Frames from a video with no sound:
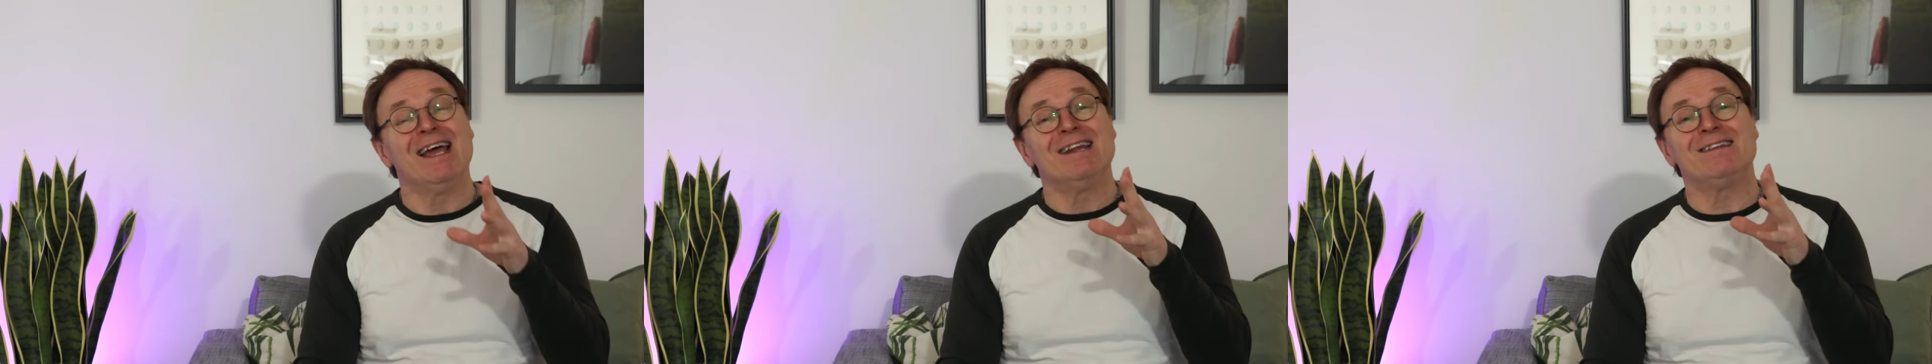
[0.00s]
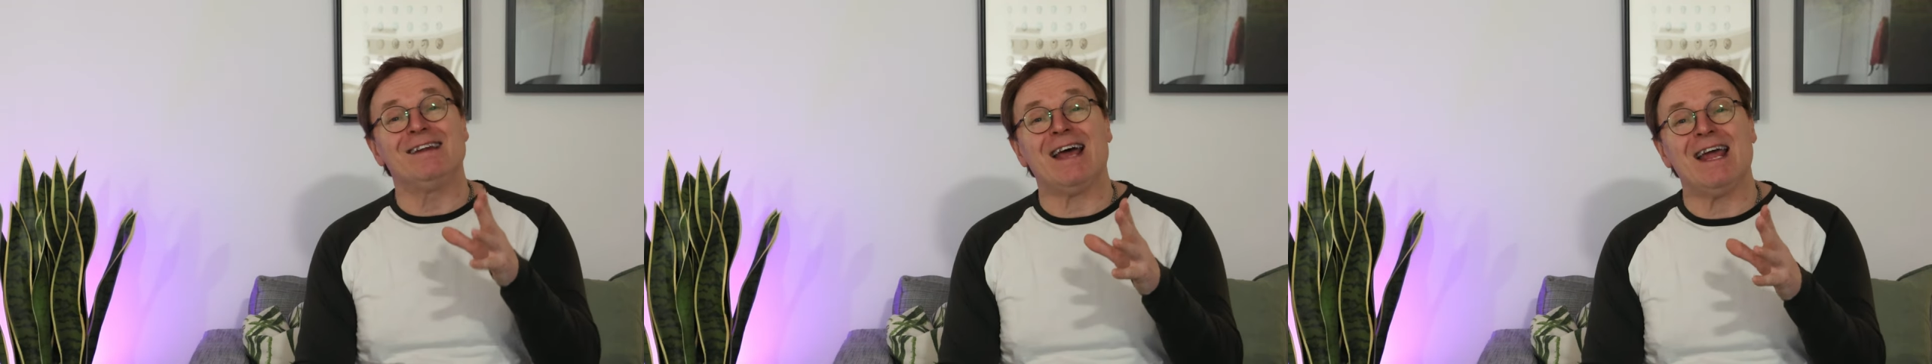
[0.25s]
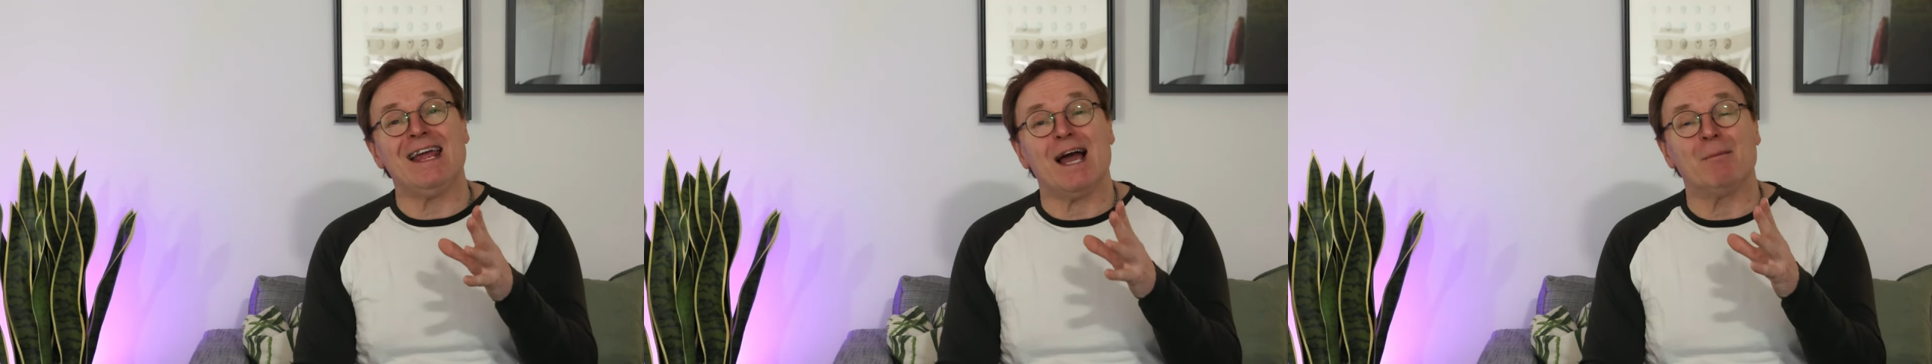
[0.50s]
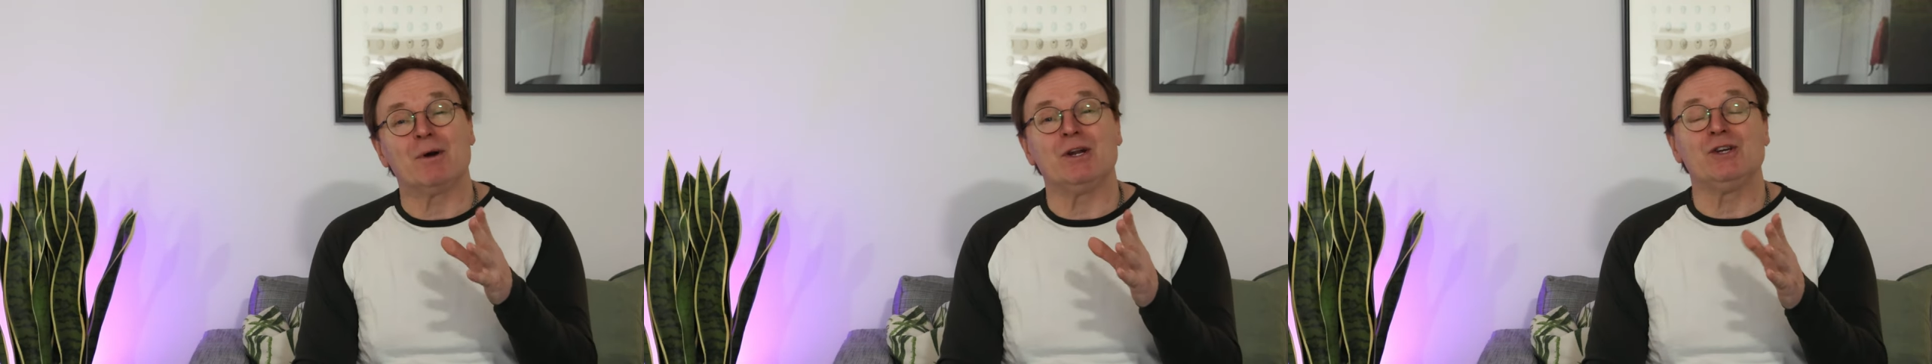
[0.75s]
Today
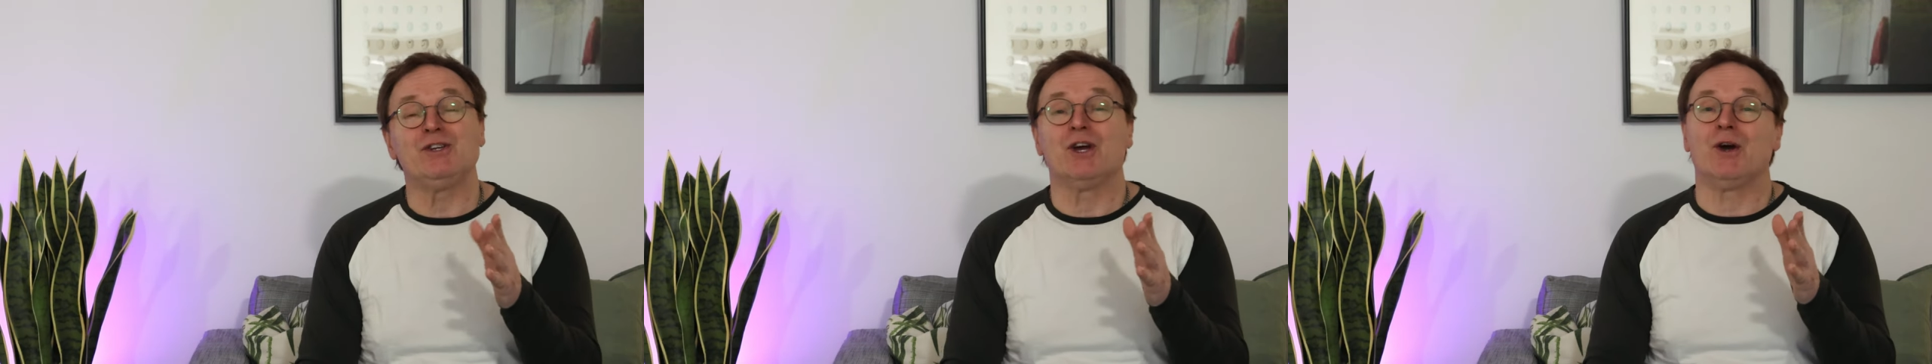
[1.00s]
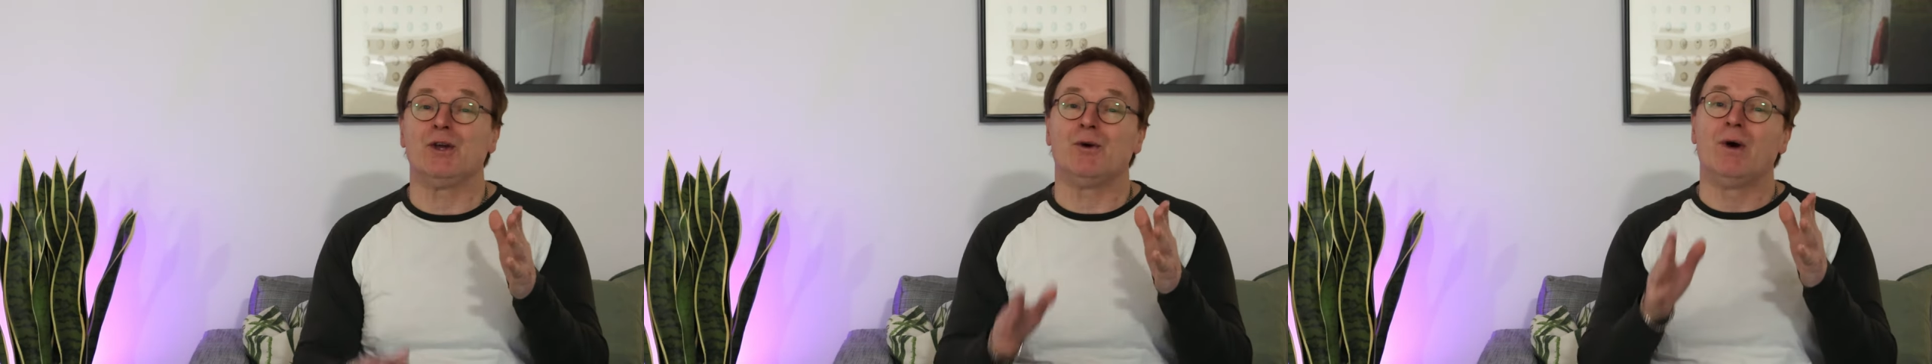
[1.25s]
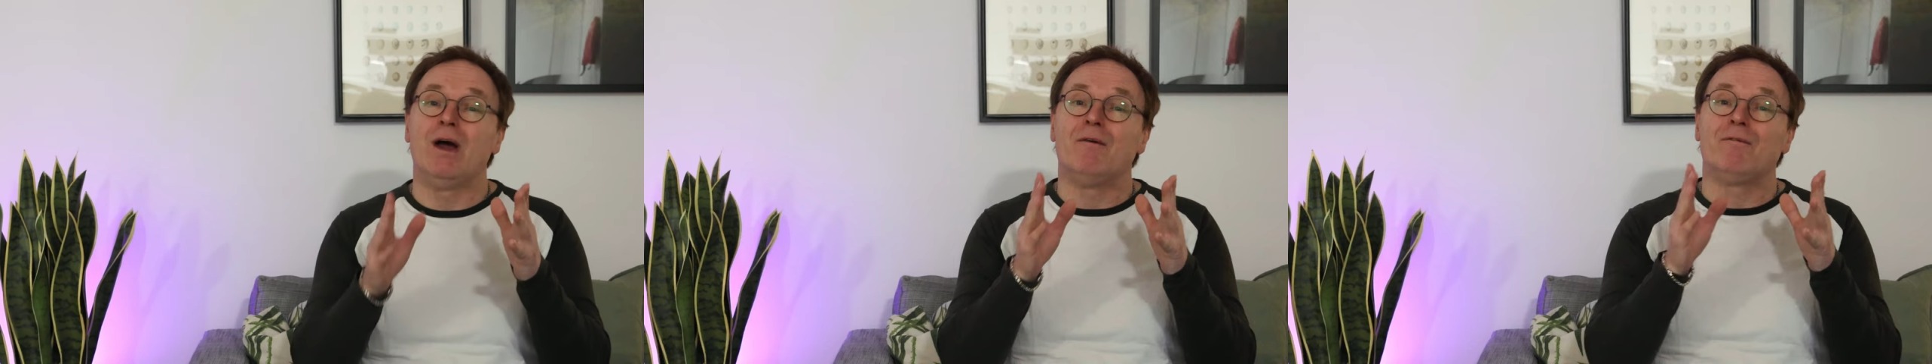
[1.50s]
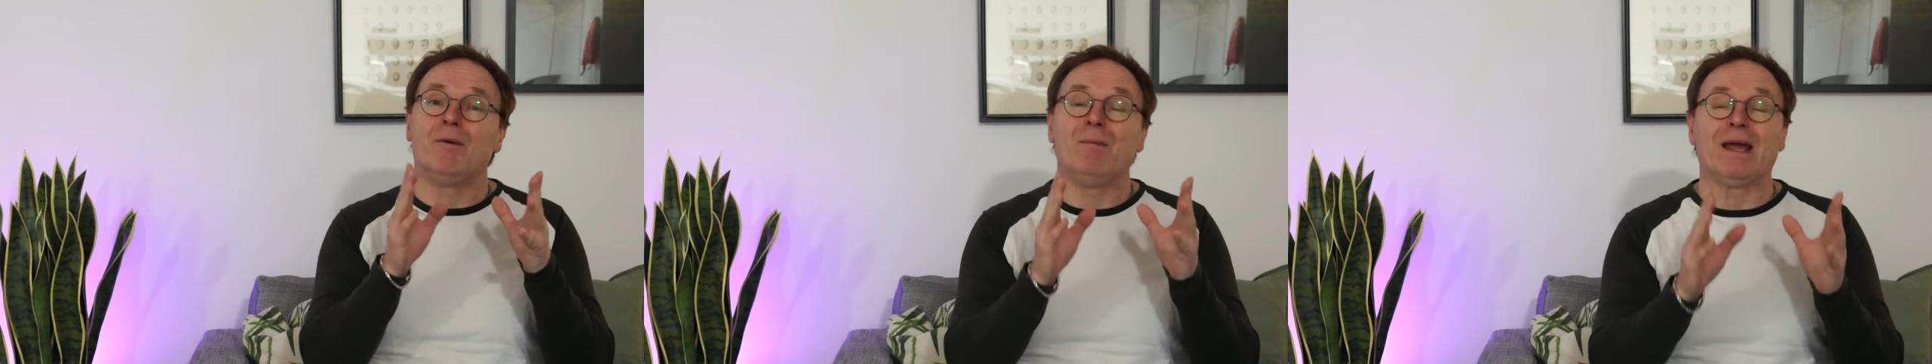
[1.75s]
I'm going to show you from